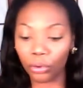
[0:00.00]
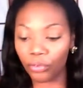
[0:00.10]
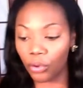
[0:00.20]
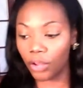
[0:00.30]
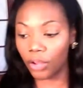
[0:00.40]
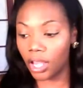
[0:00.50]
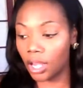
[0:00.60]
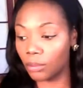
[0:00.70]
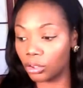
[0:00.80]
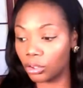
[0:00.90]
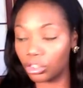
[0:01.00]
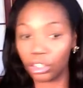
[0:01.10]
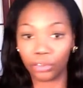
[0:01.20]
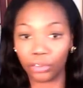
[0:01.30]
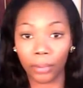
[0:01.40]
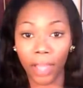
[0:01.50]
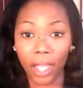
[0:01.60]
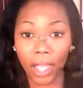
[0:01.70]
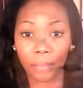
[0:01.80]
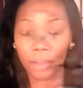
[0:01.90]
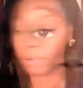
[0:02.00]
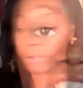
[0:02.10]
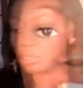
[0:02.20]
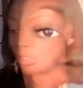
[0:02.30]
going to move on, and I'm going to. Hey ladies, so now